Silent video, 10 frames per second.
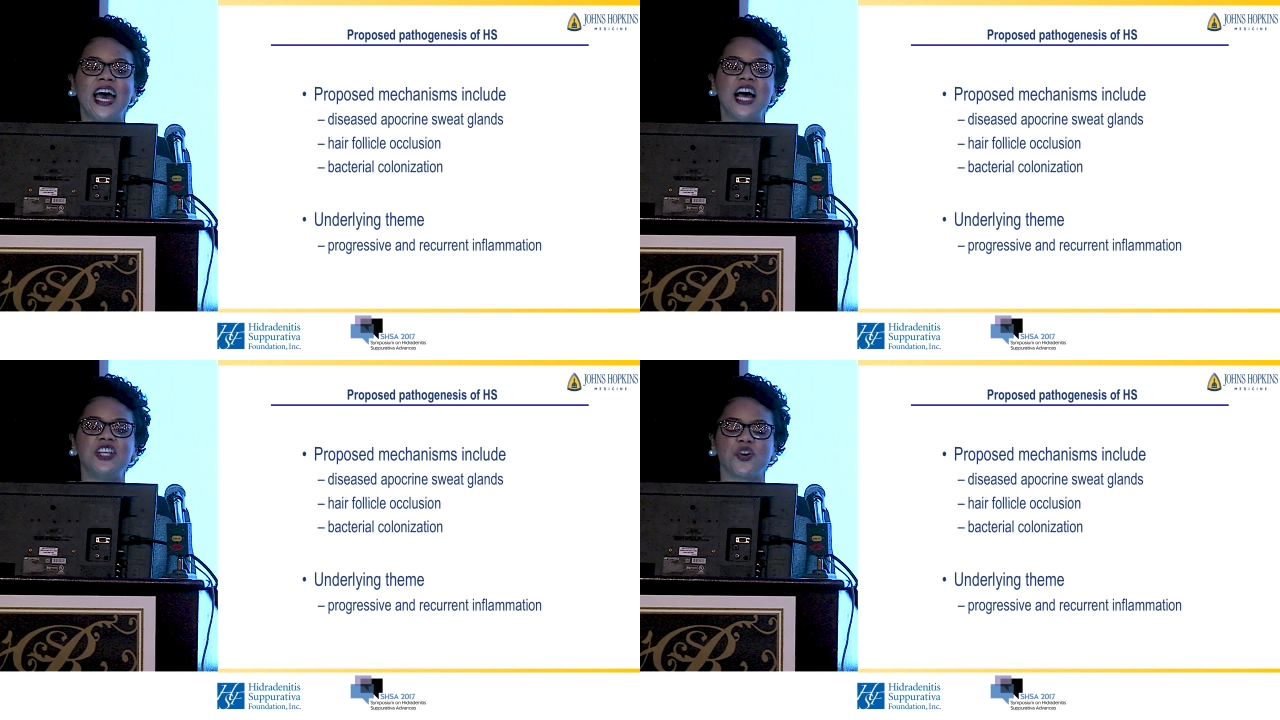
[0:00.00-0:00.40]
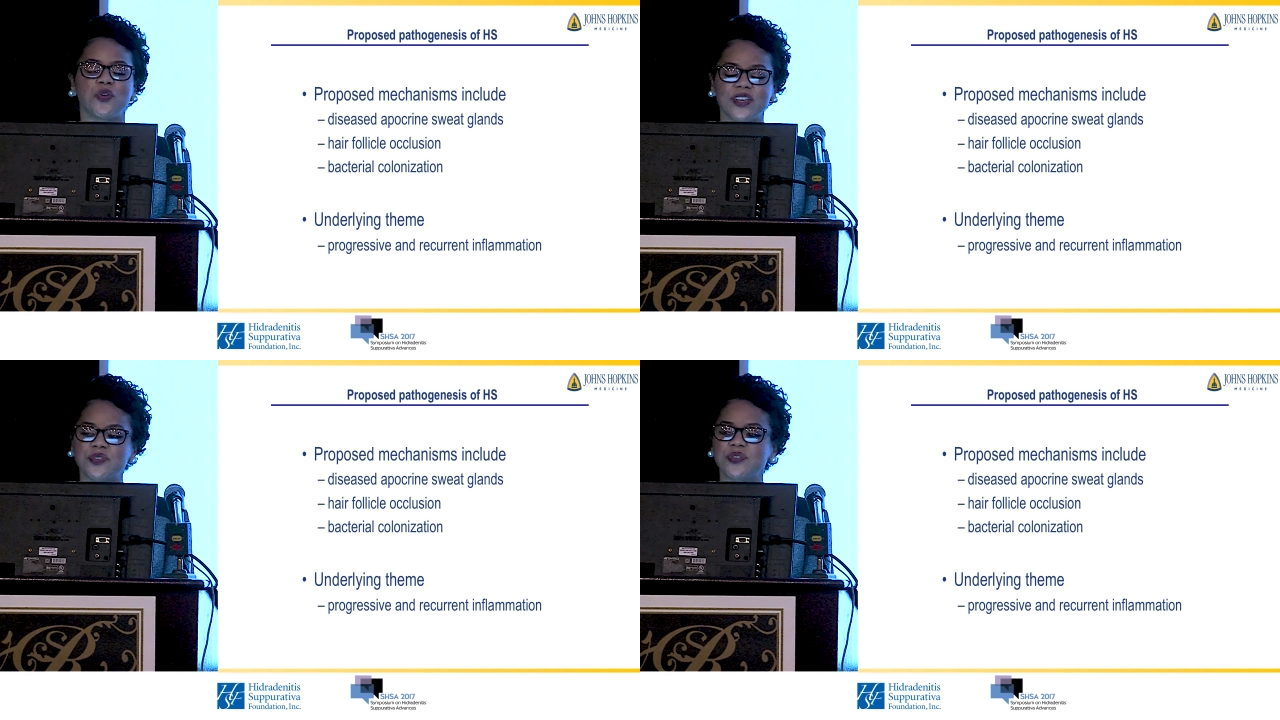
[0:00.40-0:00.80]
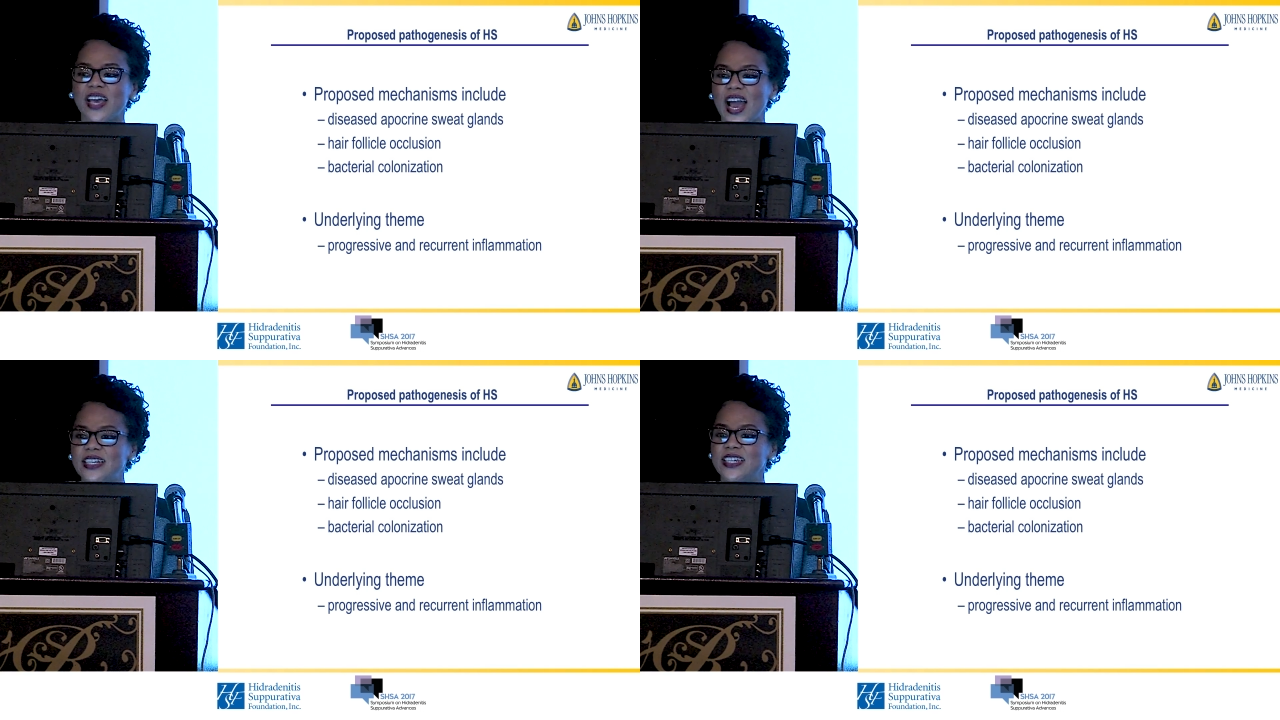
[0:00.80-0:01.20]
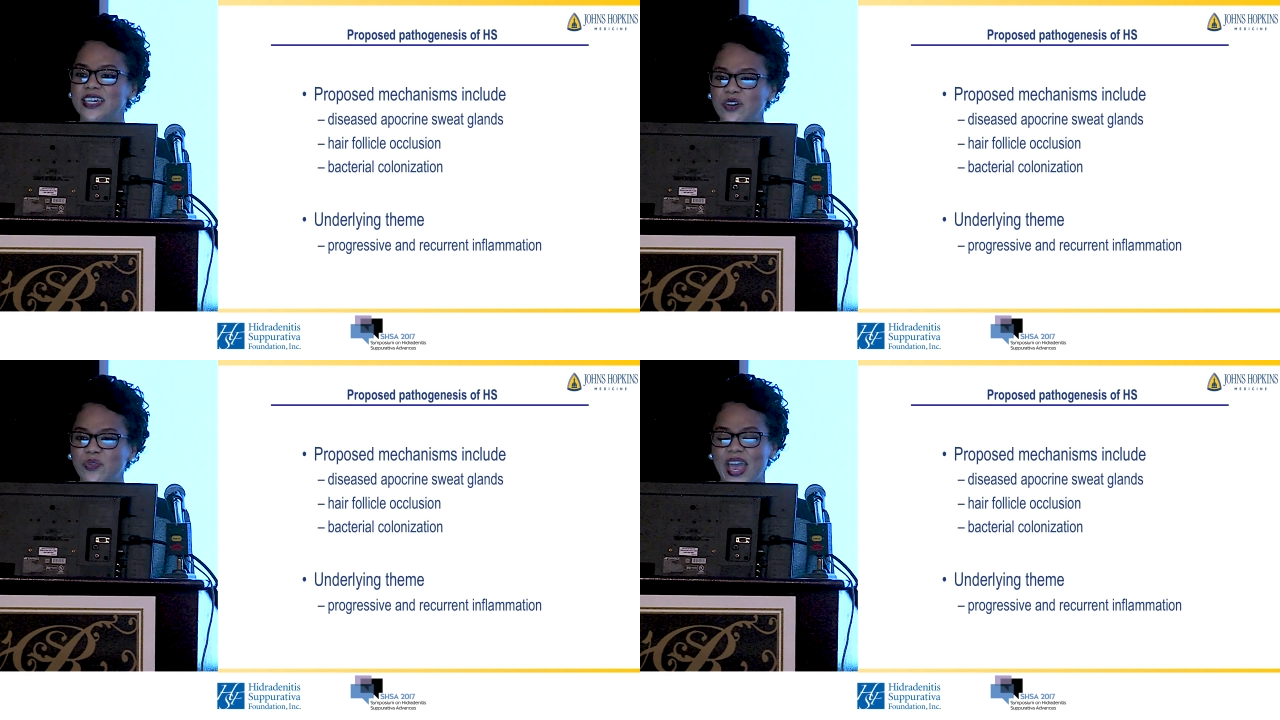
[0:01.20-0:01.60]
And so this was the idea
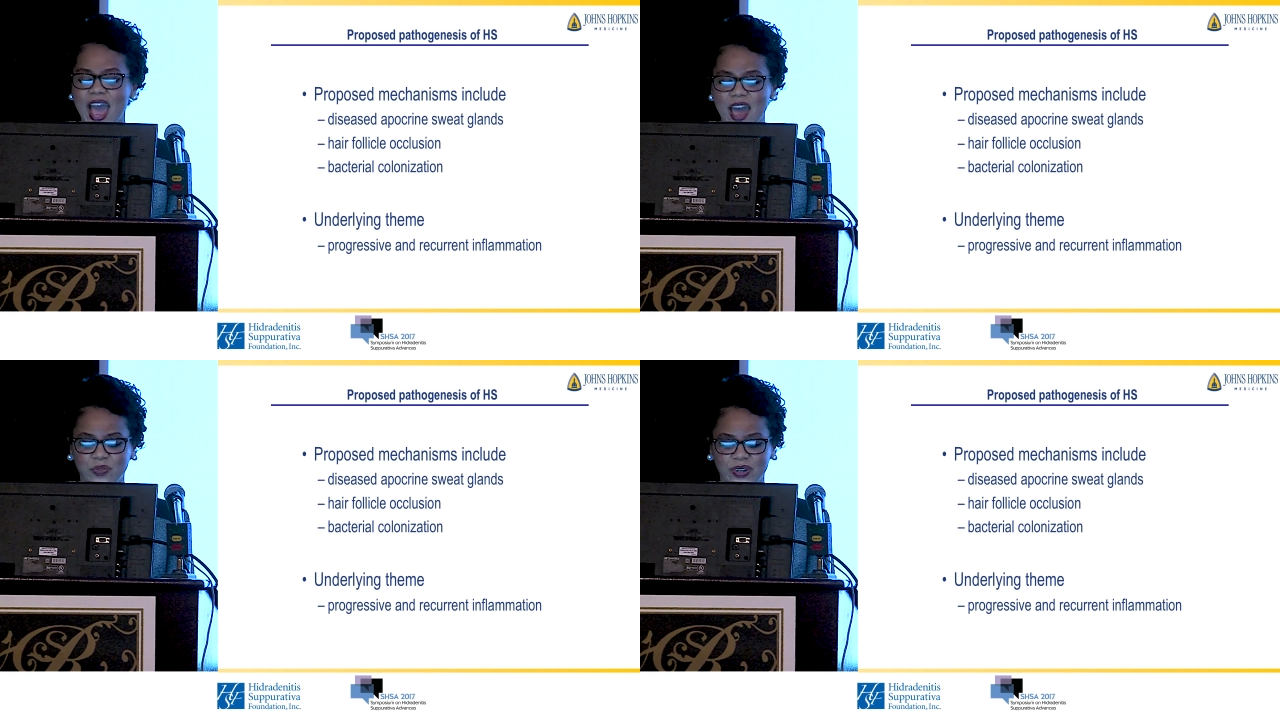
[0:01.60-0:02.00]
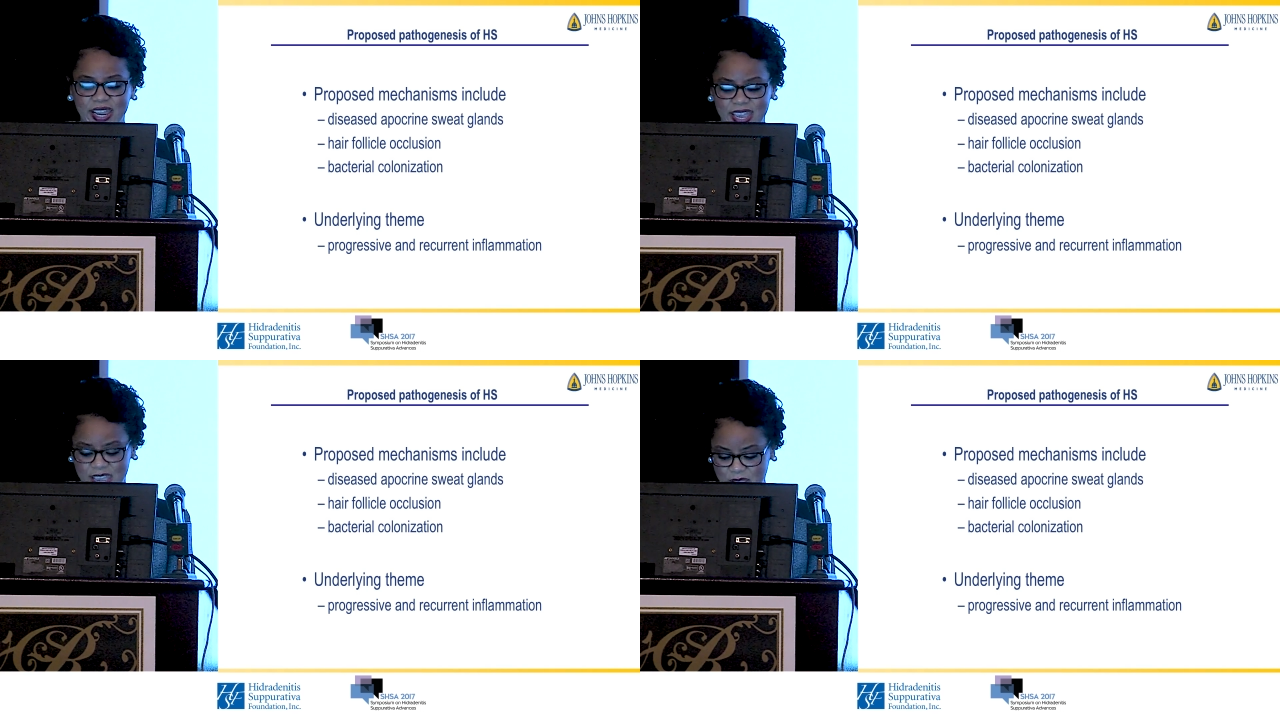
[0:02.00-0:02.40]
that we had when I